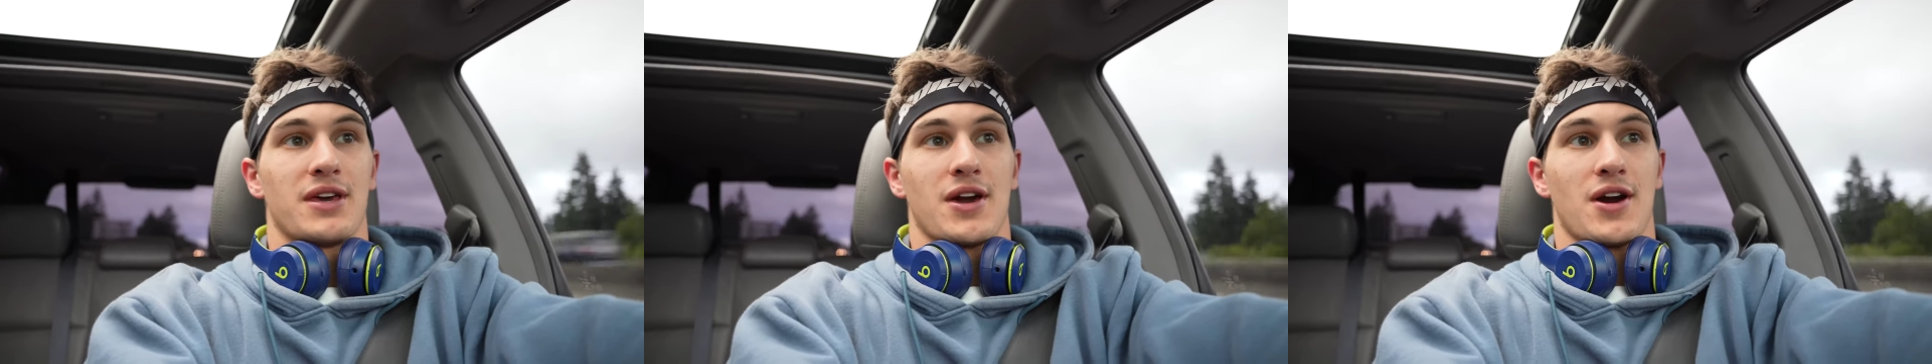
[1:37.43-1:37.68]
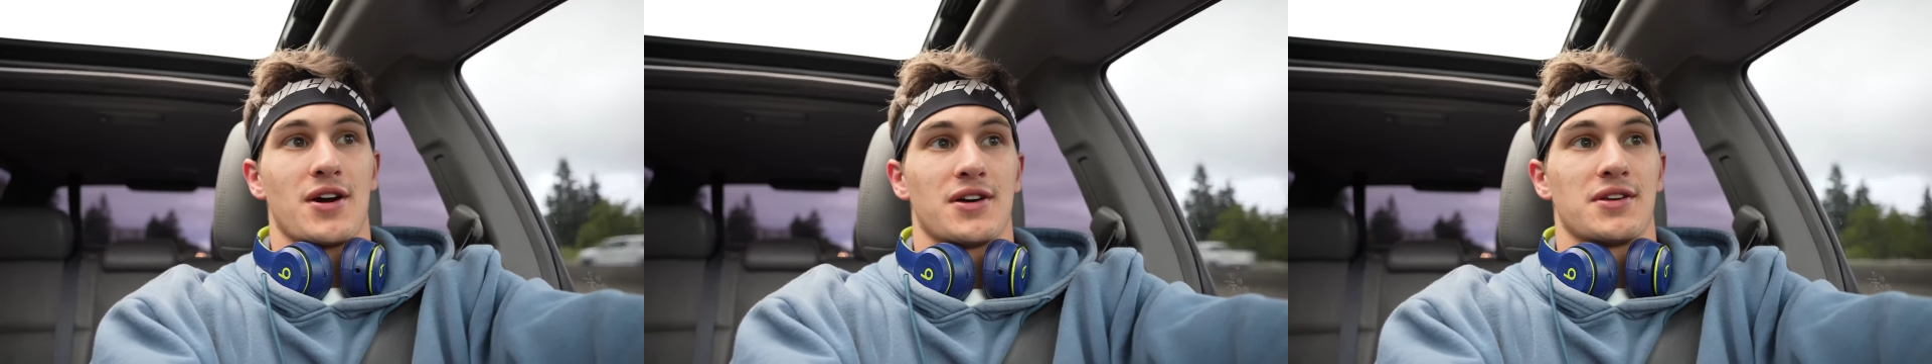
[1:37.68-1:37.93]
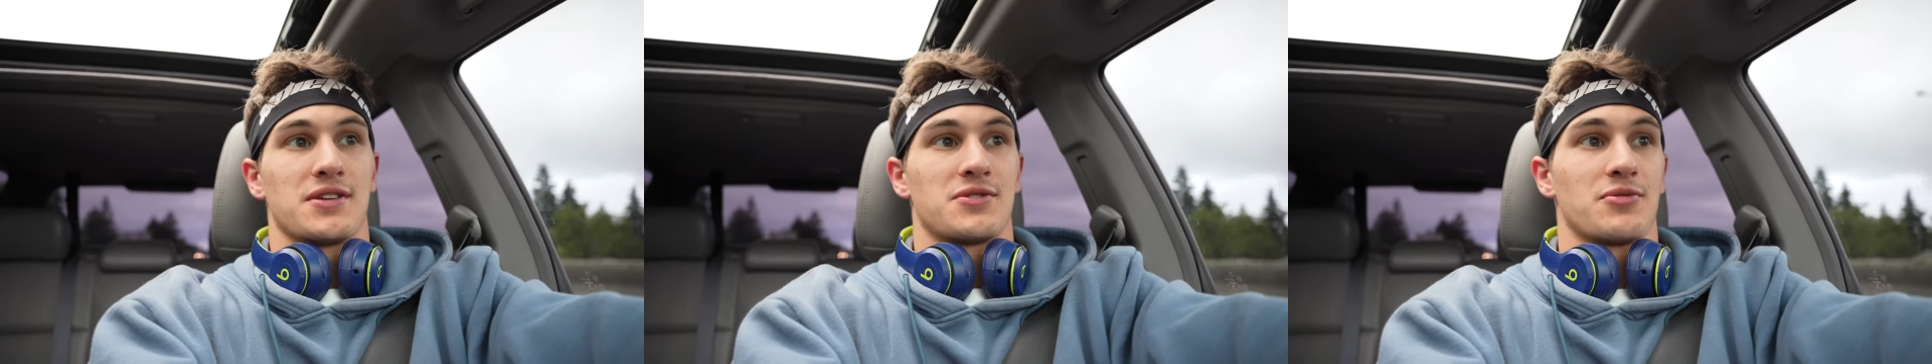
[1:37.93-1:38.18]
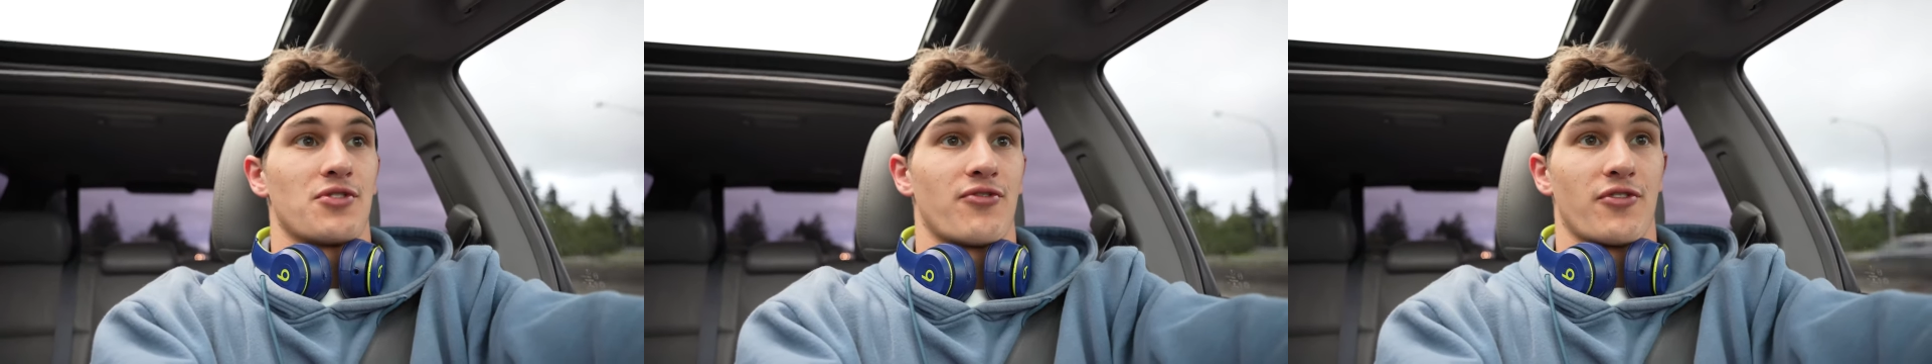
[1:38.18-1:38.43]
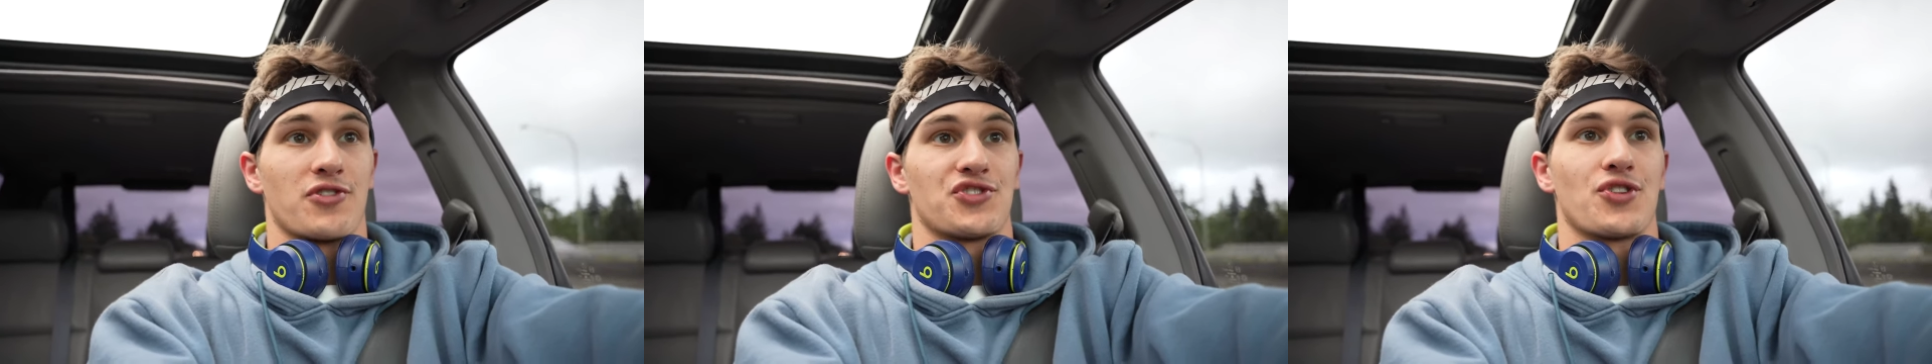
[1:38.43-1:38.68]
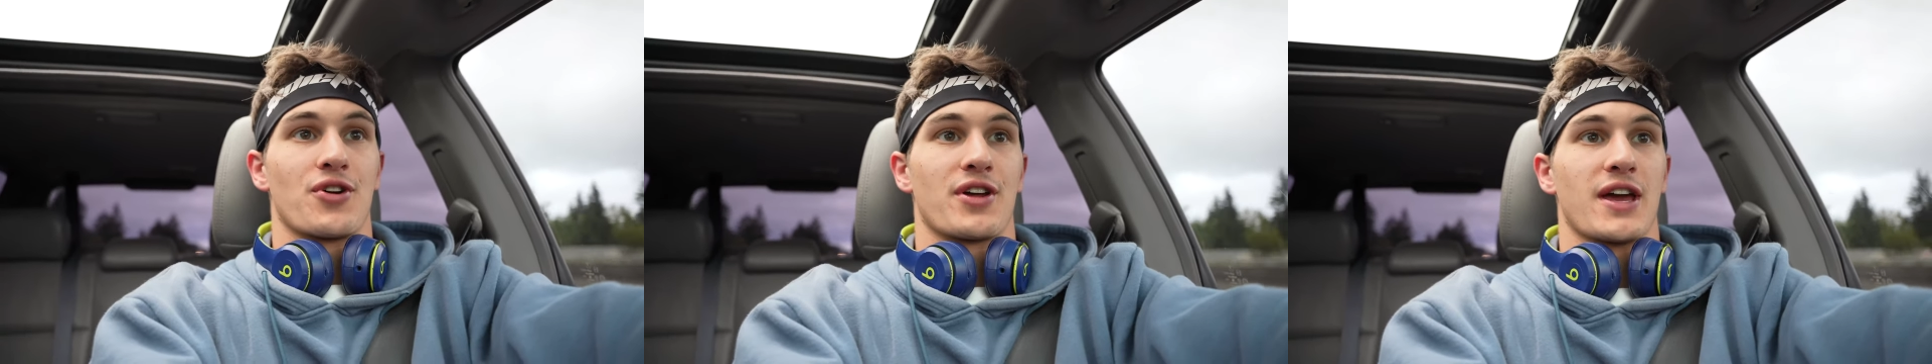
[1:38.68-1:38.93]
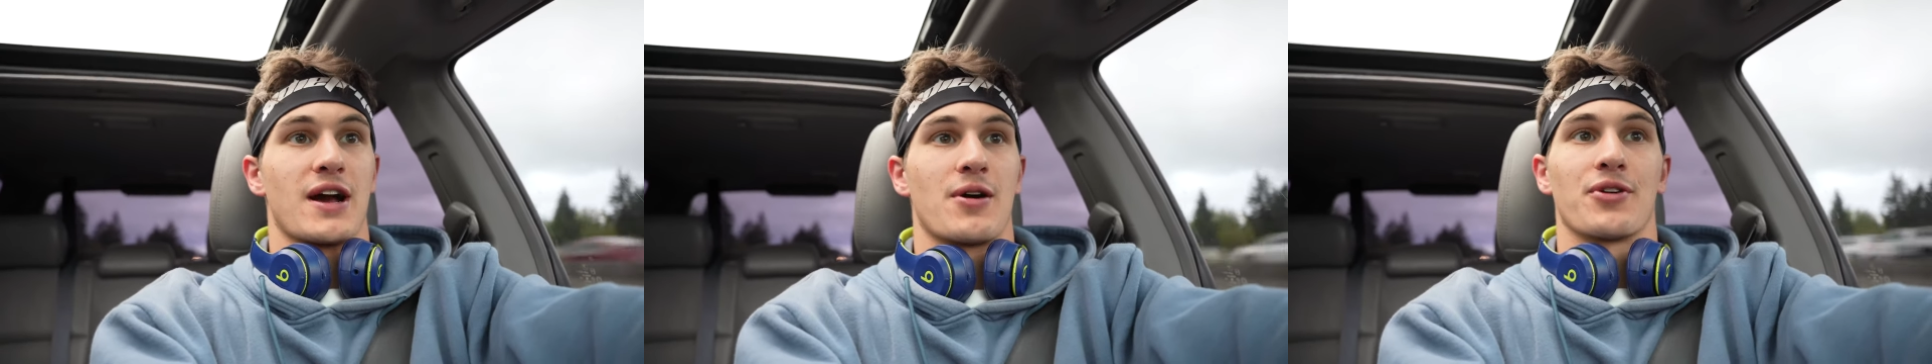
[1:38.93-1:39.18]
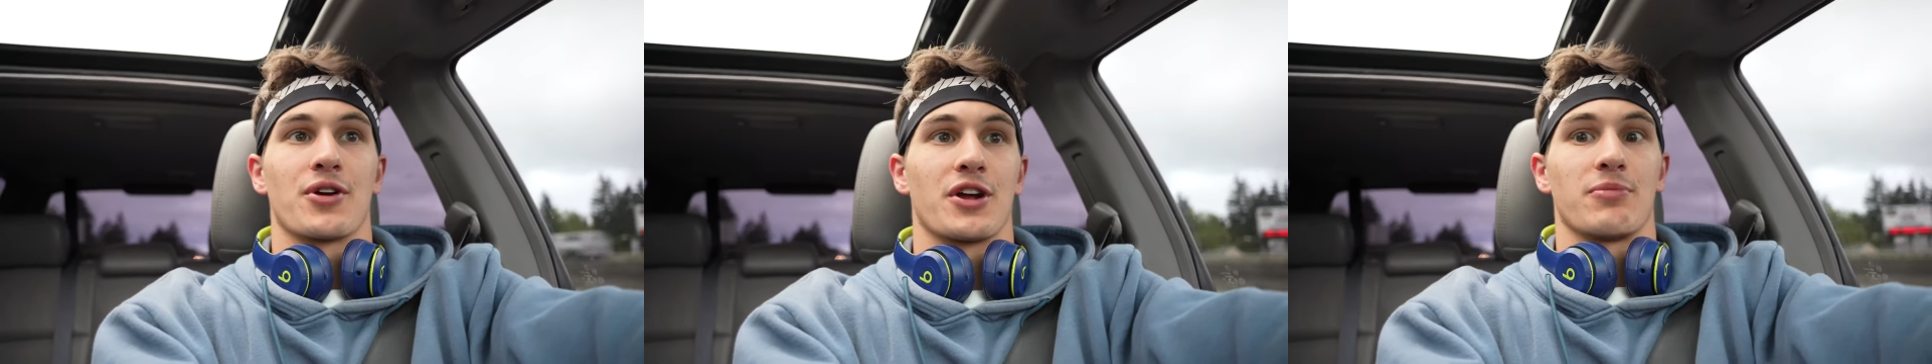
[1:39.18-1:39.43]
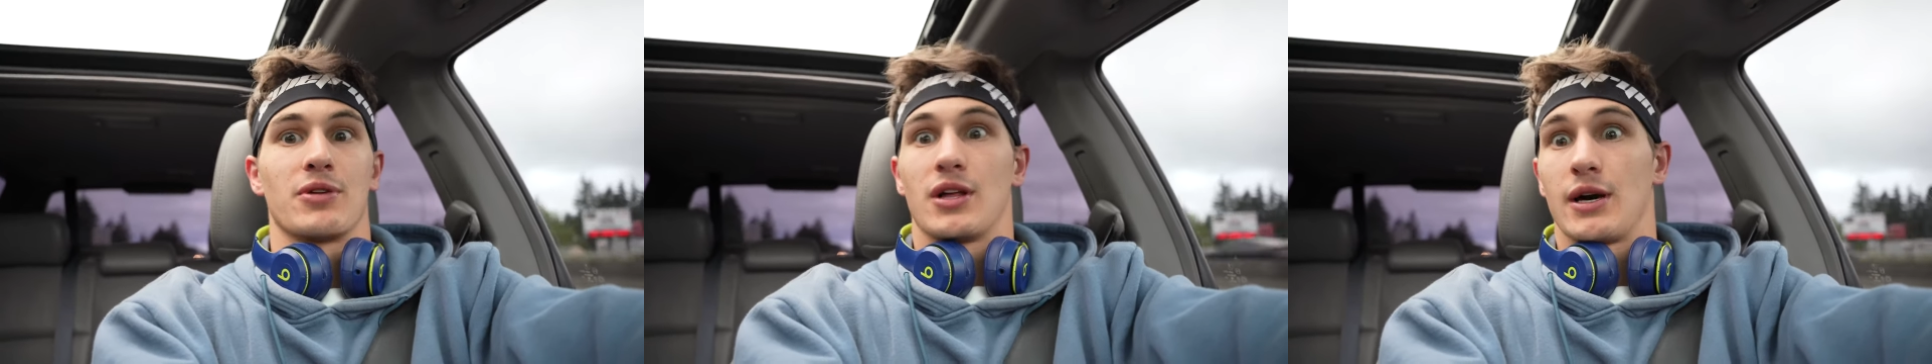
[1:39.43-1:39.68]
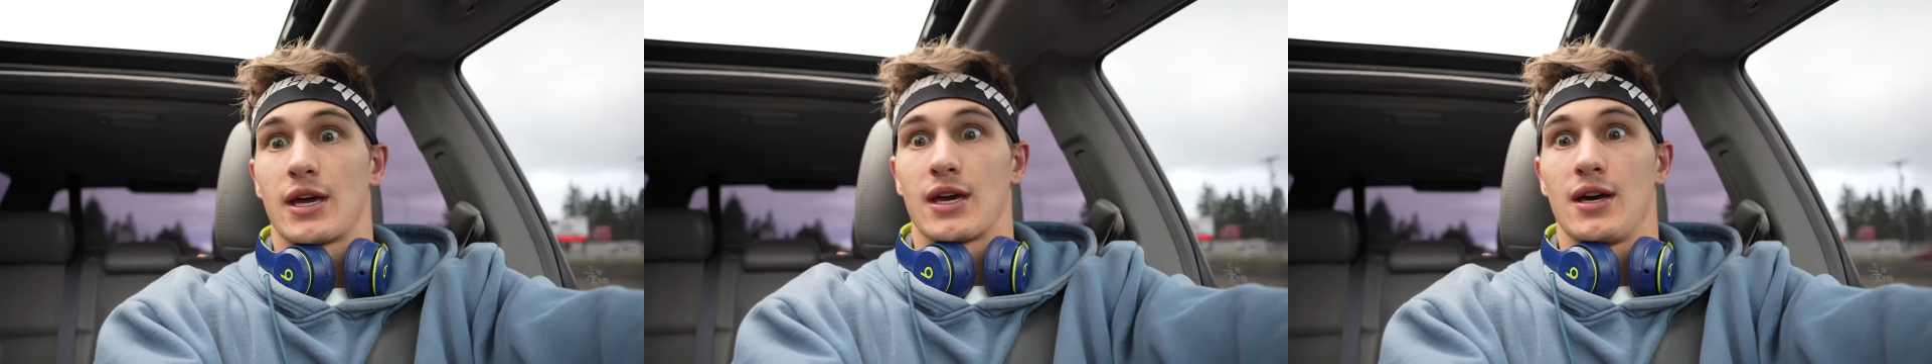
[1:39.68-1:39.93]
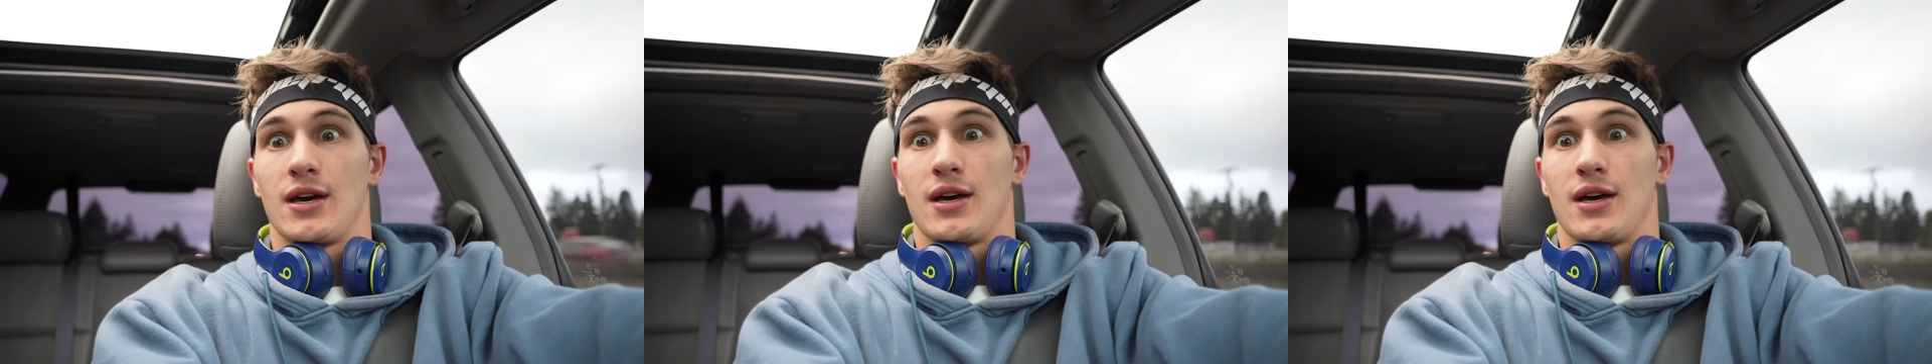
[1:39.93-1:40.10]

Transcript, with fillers: because when you're first starting out, you're gonna be like